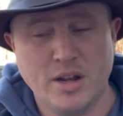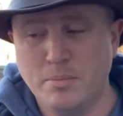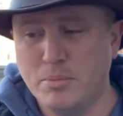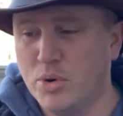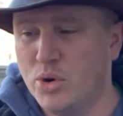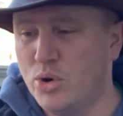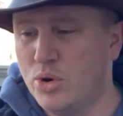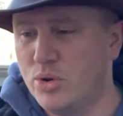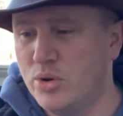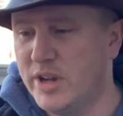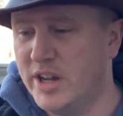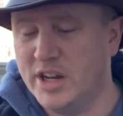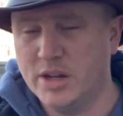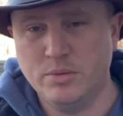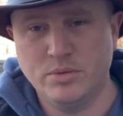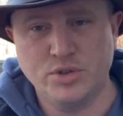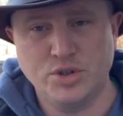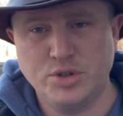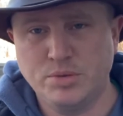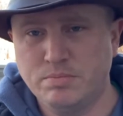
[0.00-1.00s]
bowl, and it
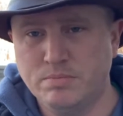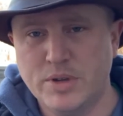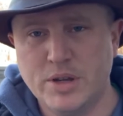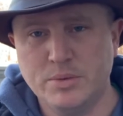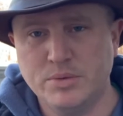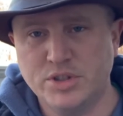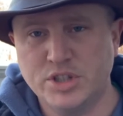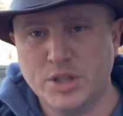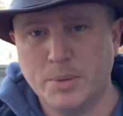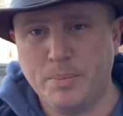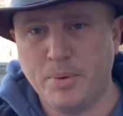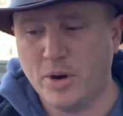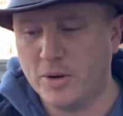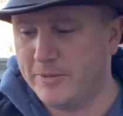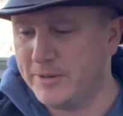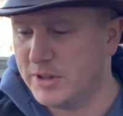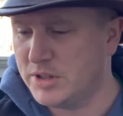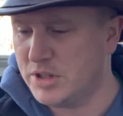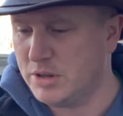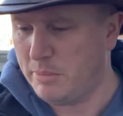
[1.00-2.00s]
was the
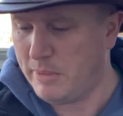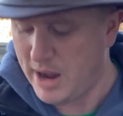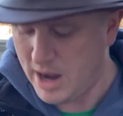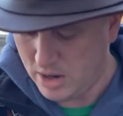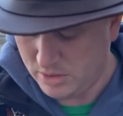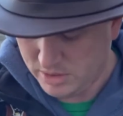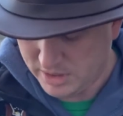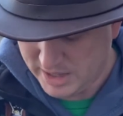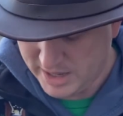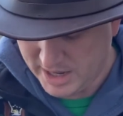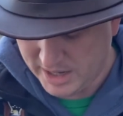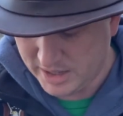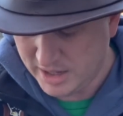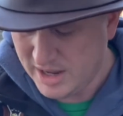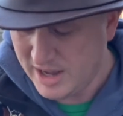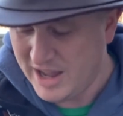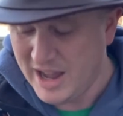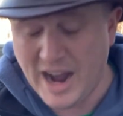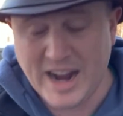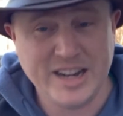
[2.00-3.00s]
perfect amount. And
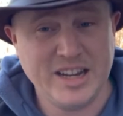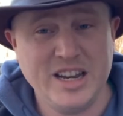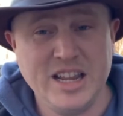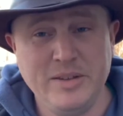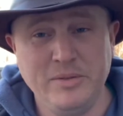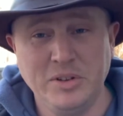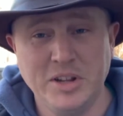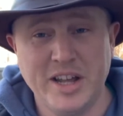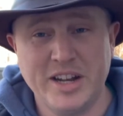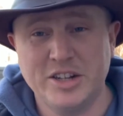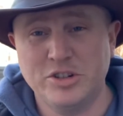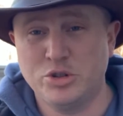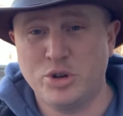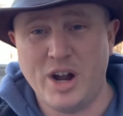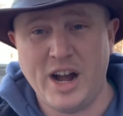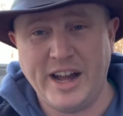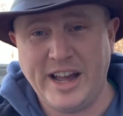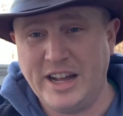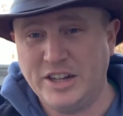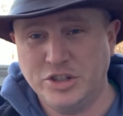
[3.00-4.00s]
I didn't even let it
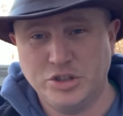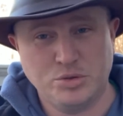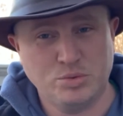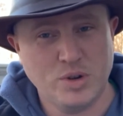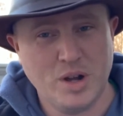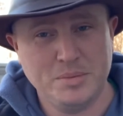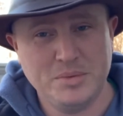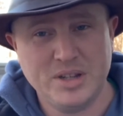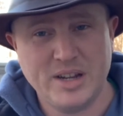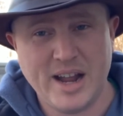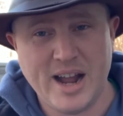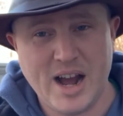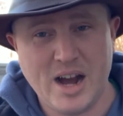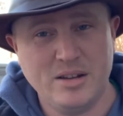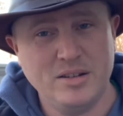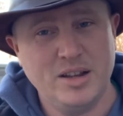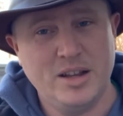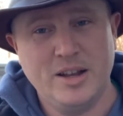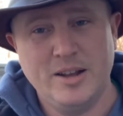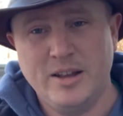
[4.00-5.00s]
dry. I just rubbed it
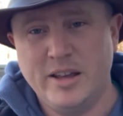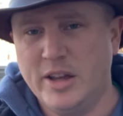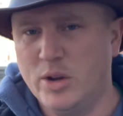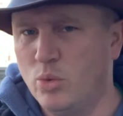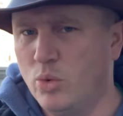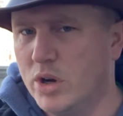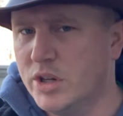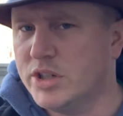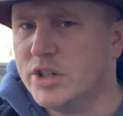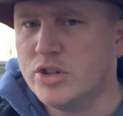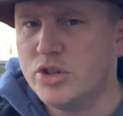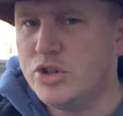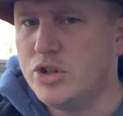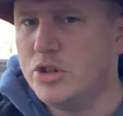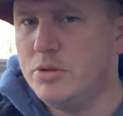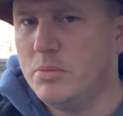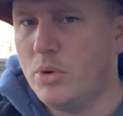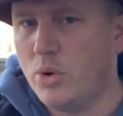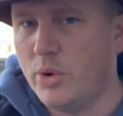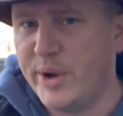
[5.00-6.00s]
out. It wasn't
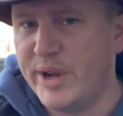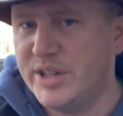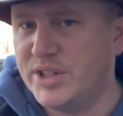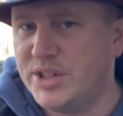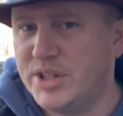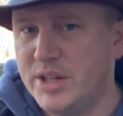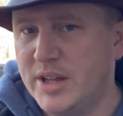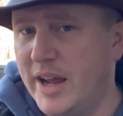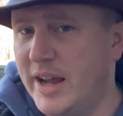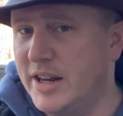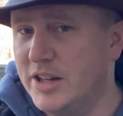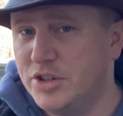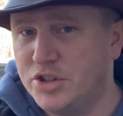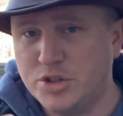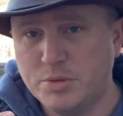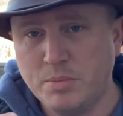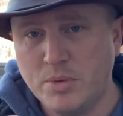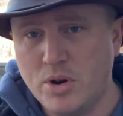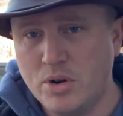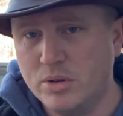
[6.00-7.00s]
too moist, and it
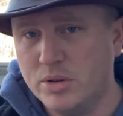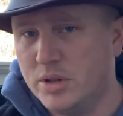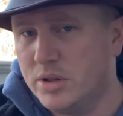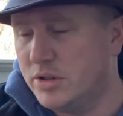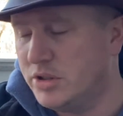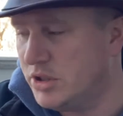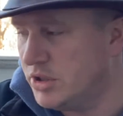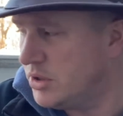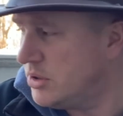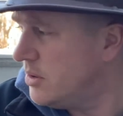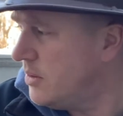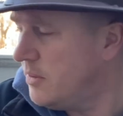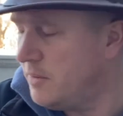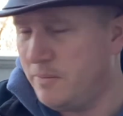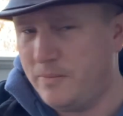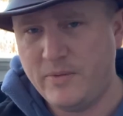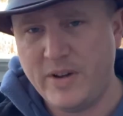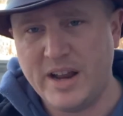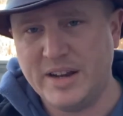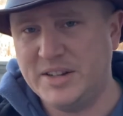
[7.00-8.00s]
smoked just
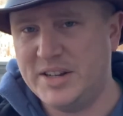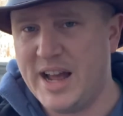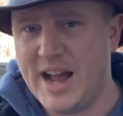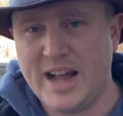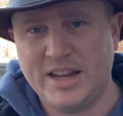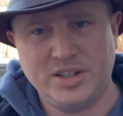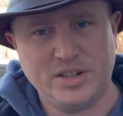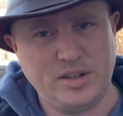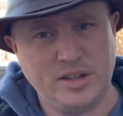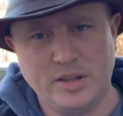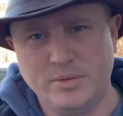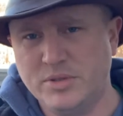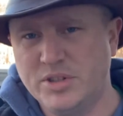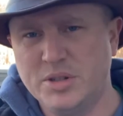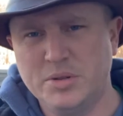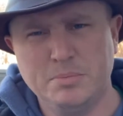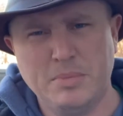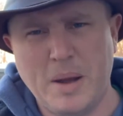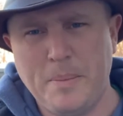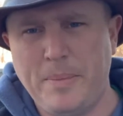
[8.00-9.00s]
fantastically.
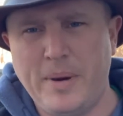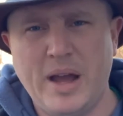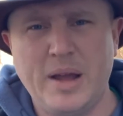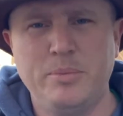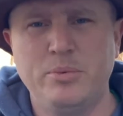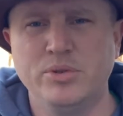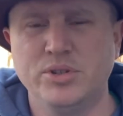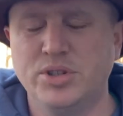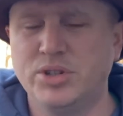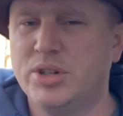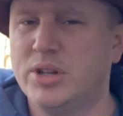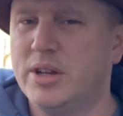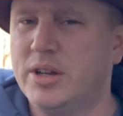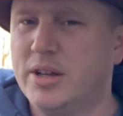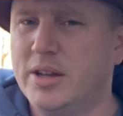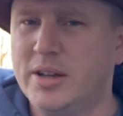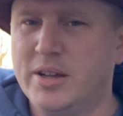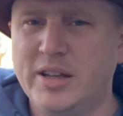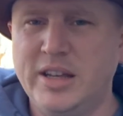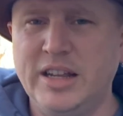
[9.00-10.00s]
My pipe was
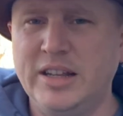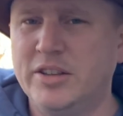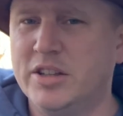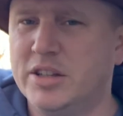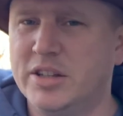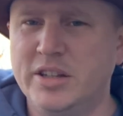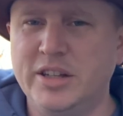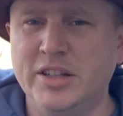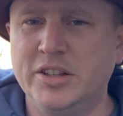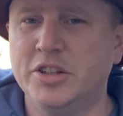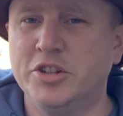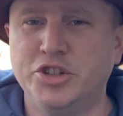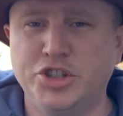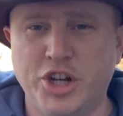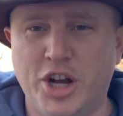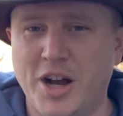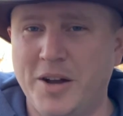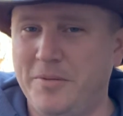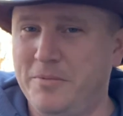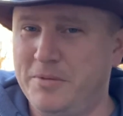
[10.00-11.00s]
in the
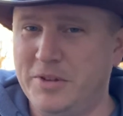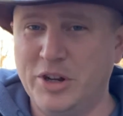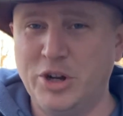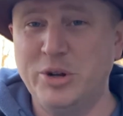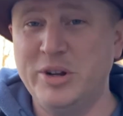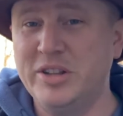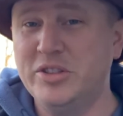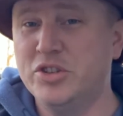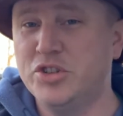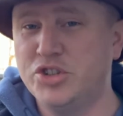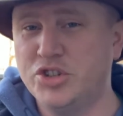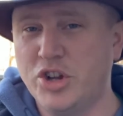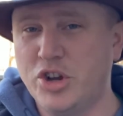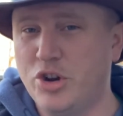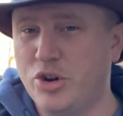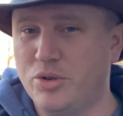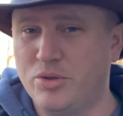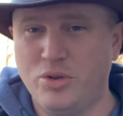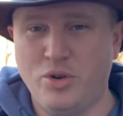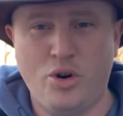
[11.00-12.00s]
chuff, in the
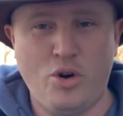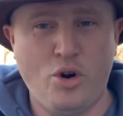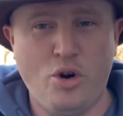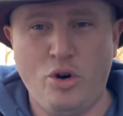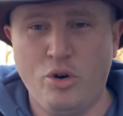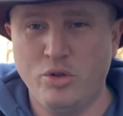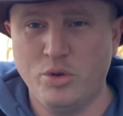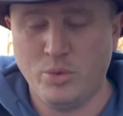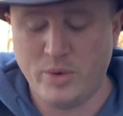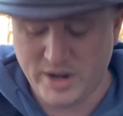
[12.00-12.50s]
zone all the way